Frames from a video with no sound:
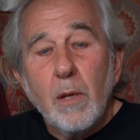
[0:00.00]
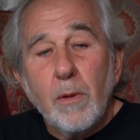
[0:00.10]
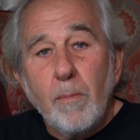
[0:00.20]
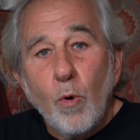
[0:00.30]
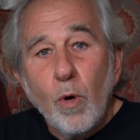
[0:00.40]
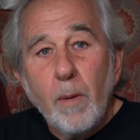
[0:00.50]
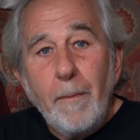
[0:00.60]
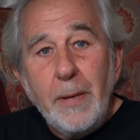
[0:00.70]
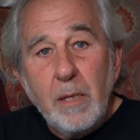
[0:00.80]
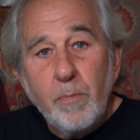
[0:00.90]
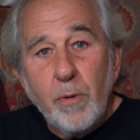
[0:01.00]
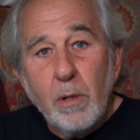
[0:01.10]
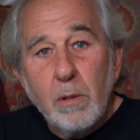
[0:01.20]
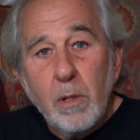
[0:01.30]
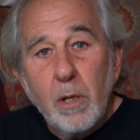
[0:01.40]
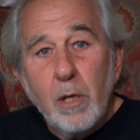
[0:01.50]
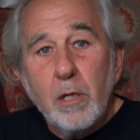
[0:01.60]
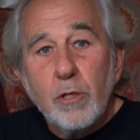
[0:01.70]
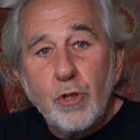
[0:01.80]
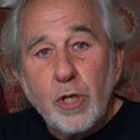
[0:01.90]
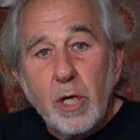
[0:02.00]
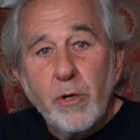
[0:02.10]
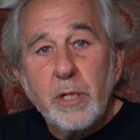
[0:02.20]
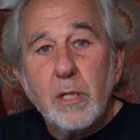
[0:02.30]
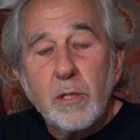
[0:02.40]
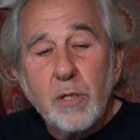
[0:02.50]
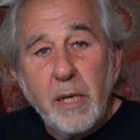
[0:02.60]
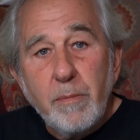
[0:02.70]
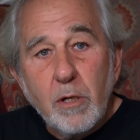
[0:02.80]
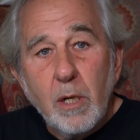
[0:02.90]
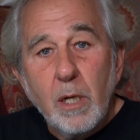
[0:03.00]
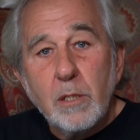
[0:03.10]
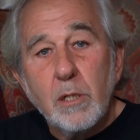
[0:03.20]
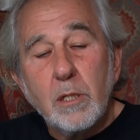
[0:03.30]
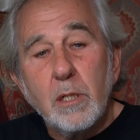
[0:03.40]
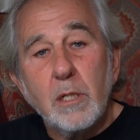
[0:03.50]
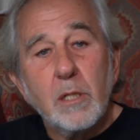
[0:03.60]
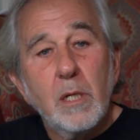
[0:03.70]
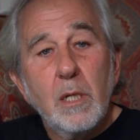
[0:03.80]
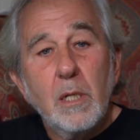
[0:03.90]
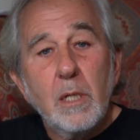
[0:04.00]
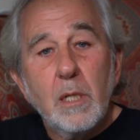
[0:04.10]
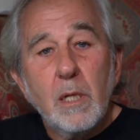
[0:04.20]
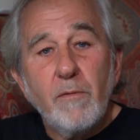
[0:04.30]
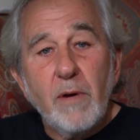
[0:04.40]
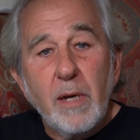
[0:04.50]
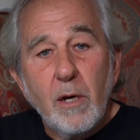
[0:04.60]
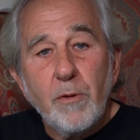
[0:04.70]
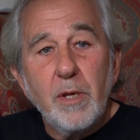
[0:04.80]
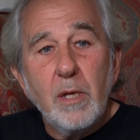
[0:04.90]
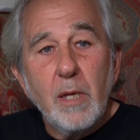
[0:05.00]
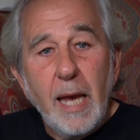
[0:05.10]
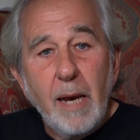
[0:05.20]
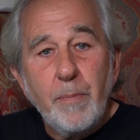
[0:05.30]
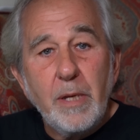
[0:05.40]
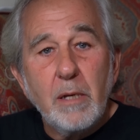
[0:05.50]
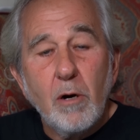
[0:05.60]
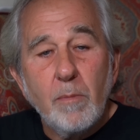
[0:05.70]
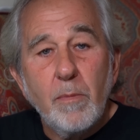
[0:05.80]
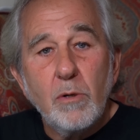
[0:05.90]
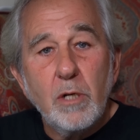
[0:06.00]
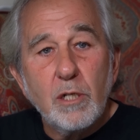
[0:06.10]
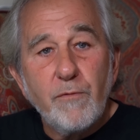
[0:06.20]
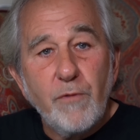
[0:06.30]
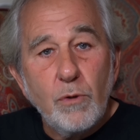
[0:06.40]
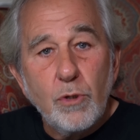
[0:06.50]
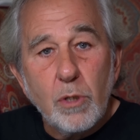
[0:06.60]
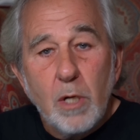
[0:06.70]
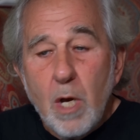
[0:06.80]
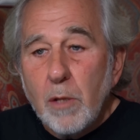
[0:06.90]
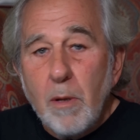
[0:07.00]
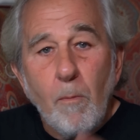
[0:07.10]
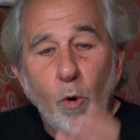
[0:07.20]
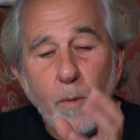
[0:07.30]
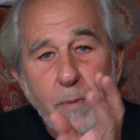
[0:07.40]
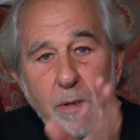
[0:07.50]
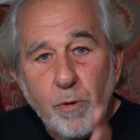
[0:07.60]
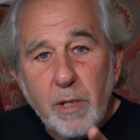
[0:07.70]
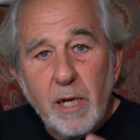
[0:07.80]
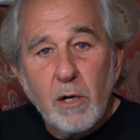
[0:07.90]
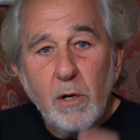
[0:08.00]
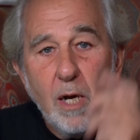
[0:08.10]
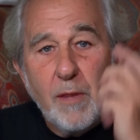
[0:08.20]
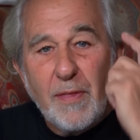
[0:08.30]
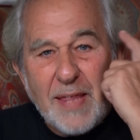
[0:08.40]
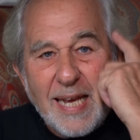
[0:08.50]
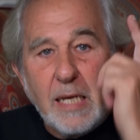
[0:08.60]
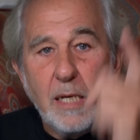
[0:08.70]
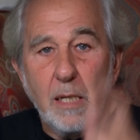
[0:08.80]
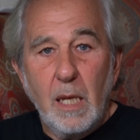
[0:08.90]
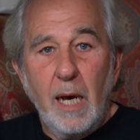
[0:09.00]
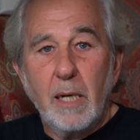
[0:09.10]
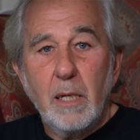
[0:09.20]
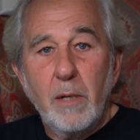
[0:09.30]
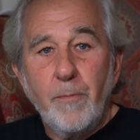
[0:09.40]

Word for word: The more people sharing the same consciousness of a healthy, happy, harmonious future, the more people that are thinking that,